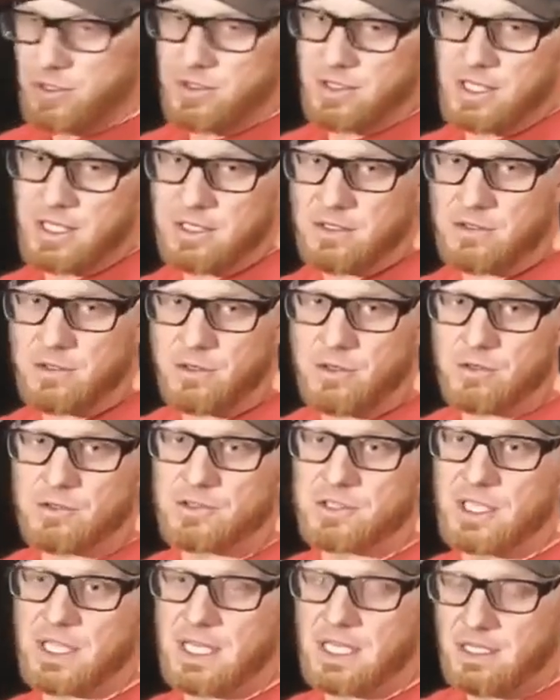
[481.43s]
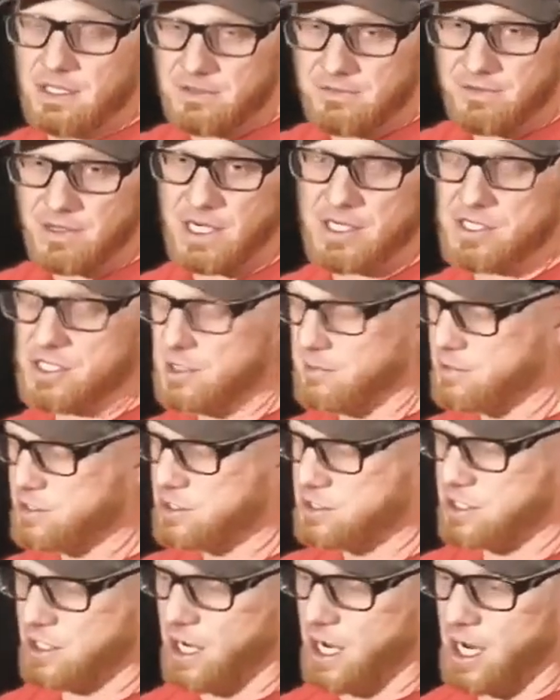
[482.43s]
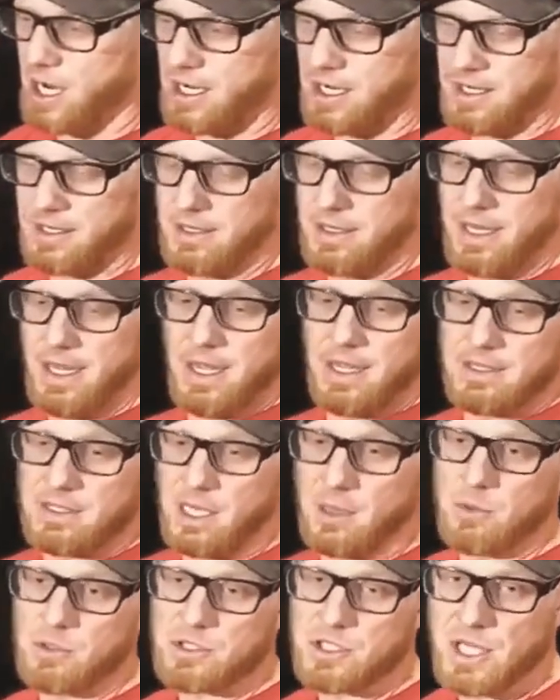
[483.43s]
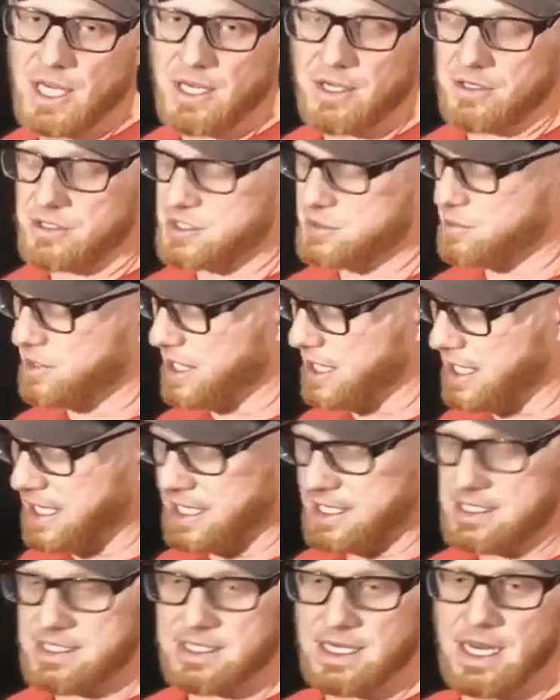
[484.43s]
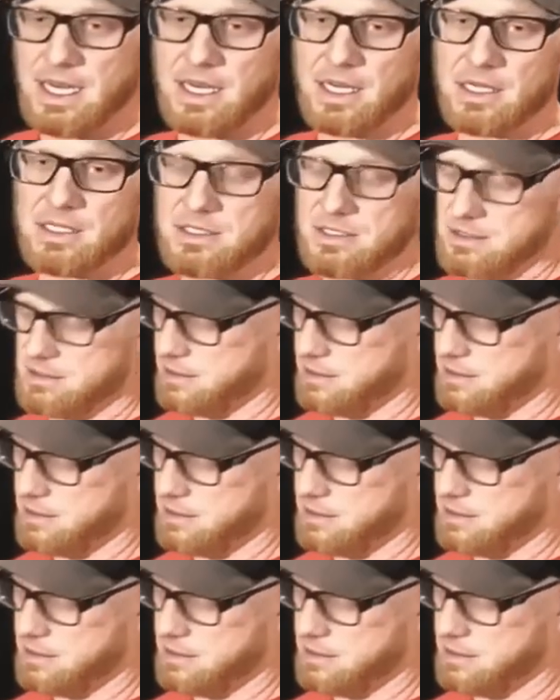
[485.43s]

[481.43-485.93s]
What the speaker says: internals in and freshen up the shock and double check your spring kit settings,